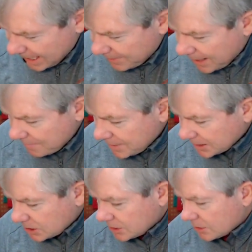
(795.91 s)
And then I
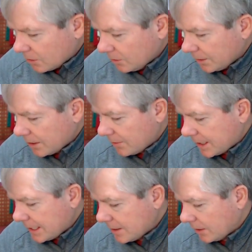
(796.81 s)
mentioned earlier
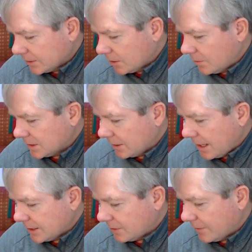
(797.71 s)
that he also was a
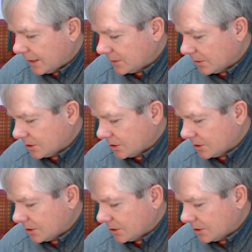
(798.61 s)
lodge advisor.